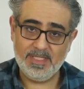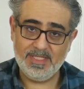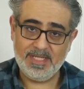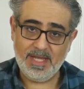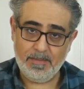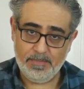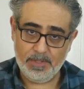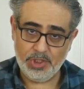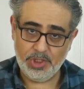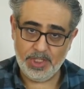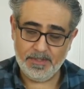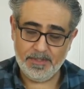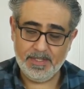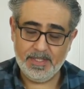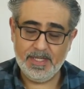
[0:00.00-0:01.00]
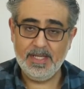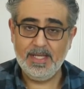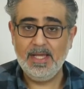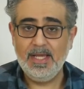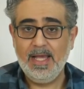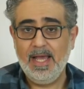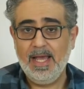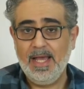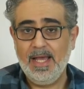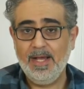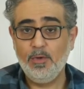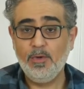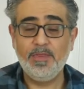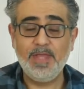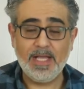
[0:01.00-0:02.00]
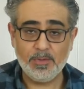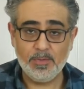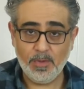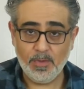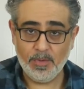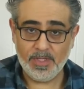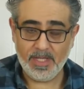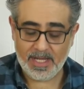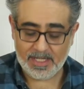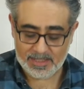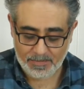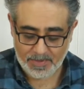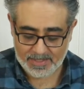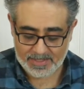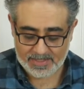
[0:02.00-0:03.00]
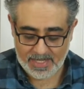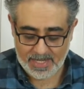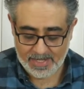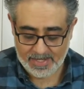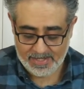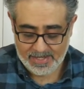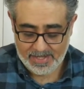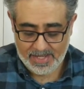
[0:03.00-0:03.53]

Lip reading: temperature, or that's what all the experts say.